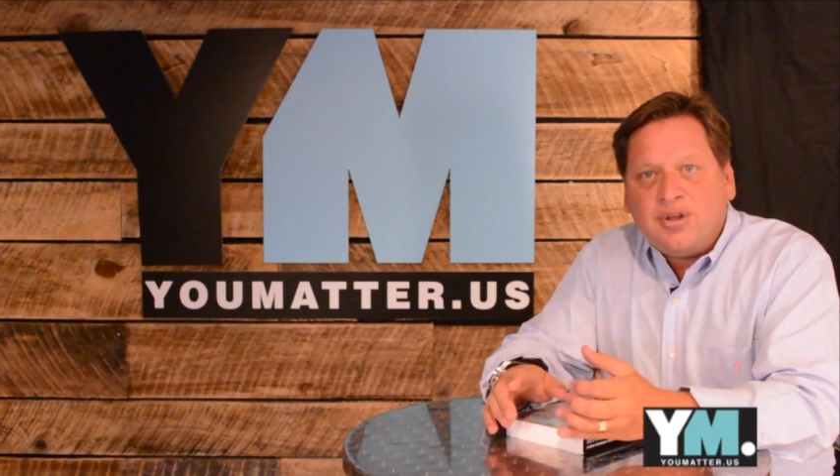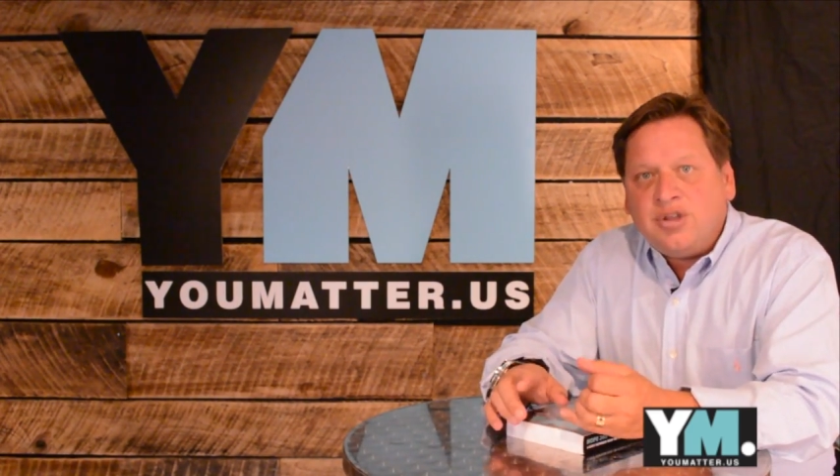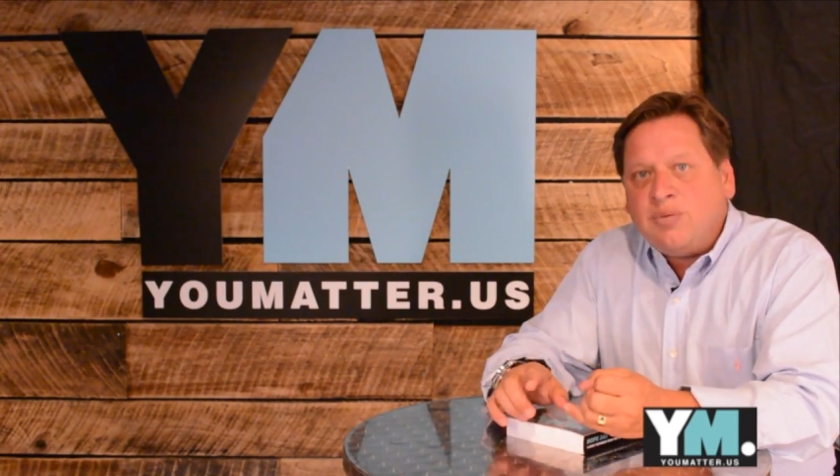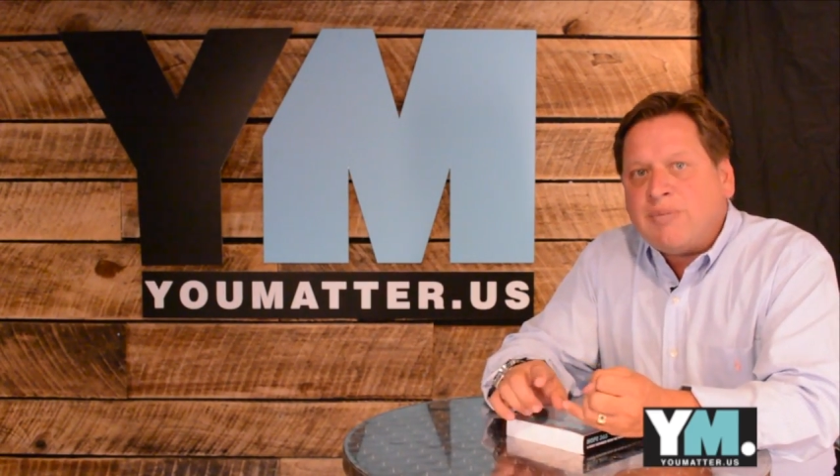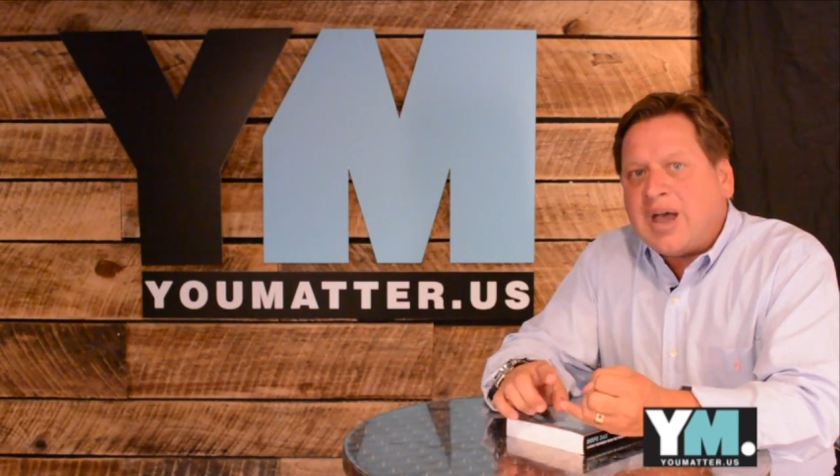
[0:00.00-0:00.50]

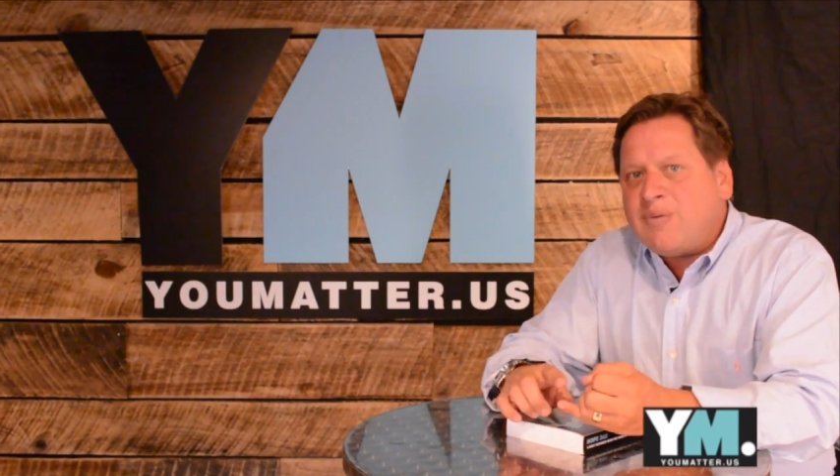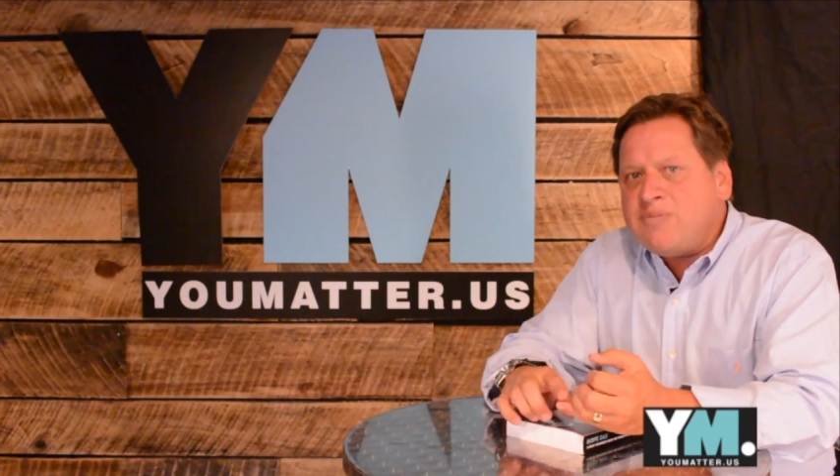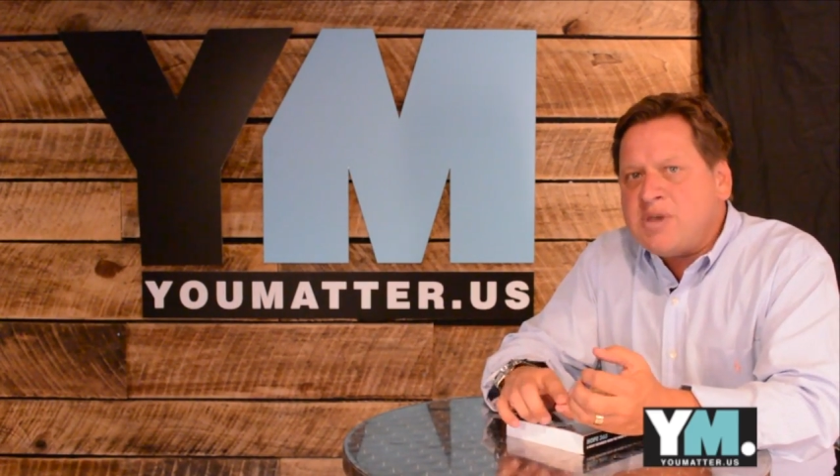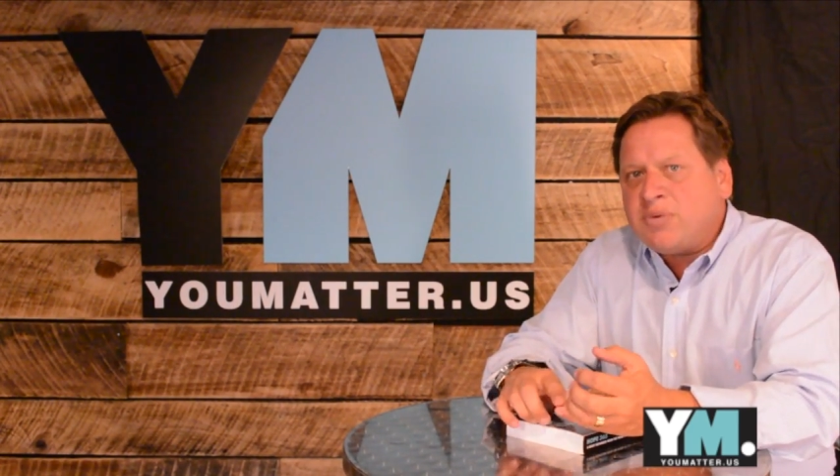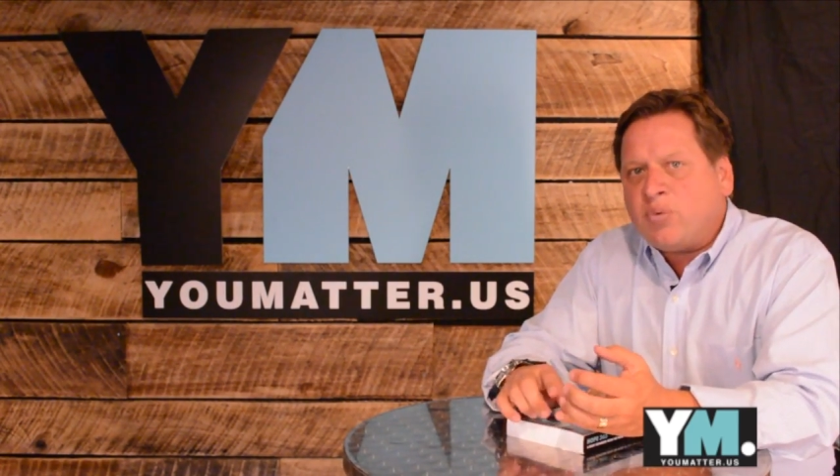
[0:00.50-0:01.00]
You might
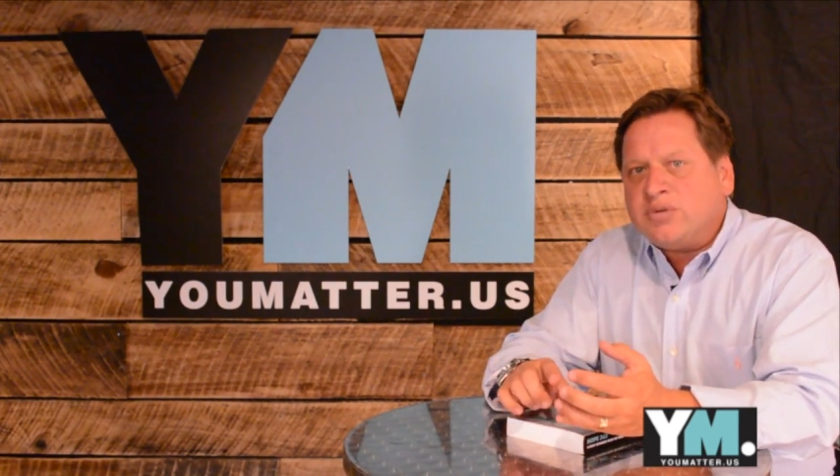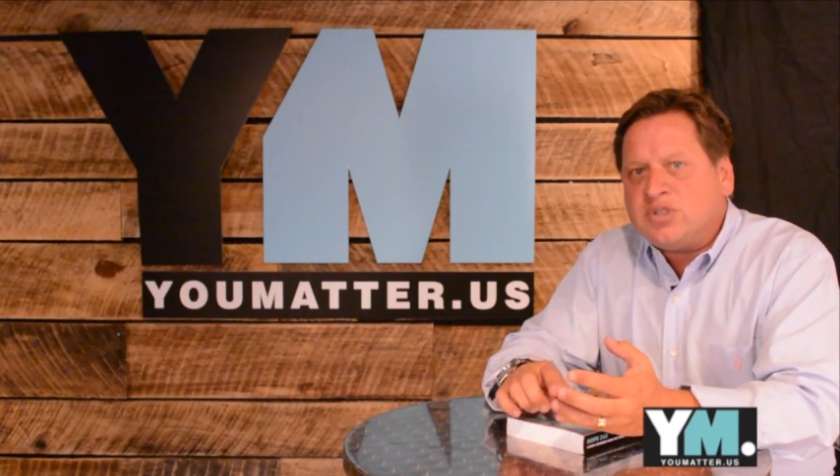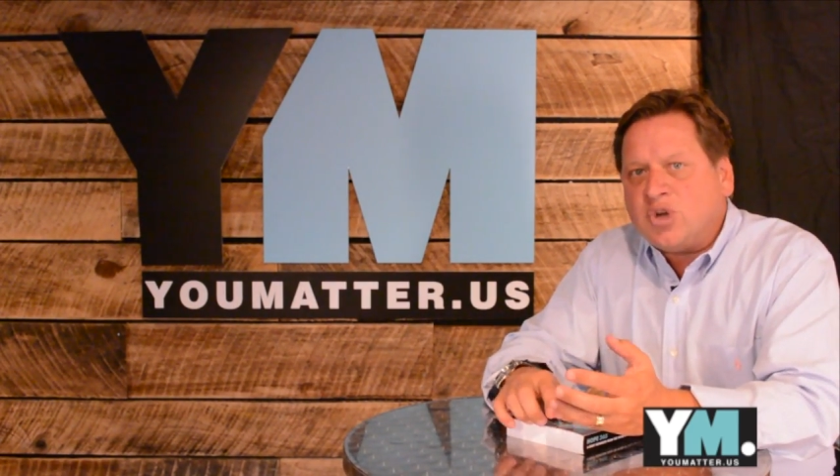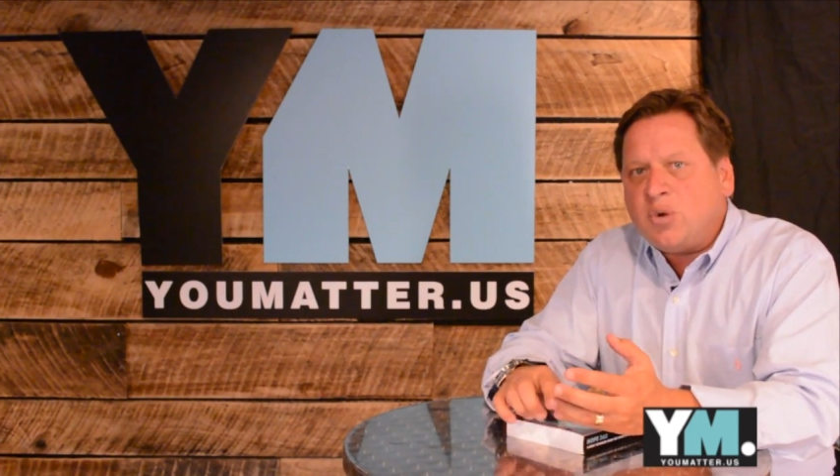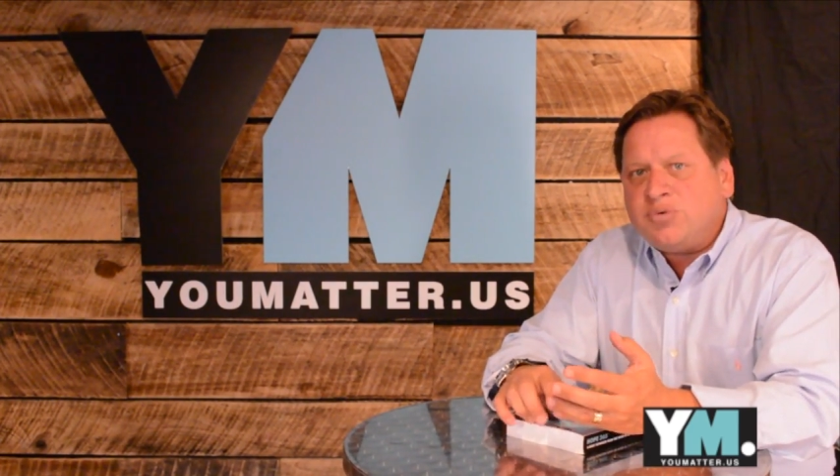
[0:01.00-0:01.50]
remember what
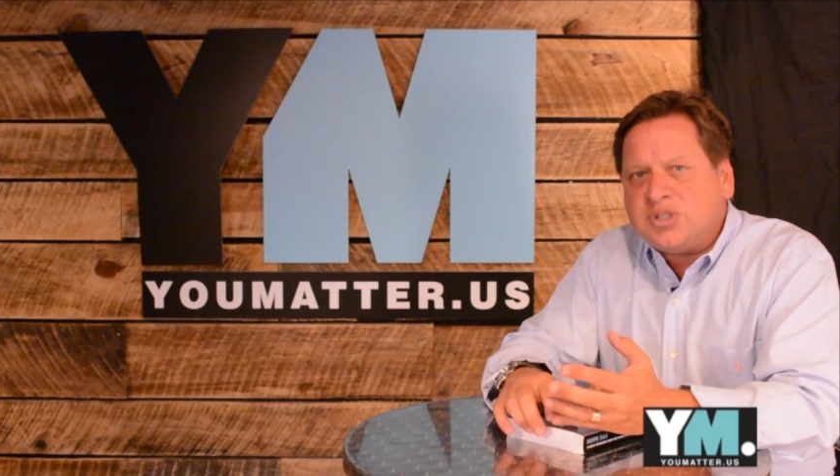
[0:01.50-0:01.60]
Job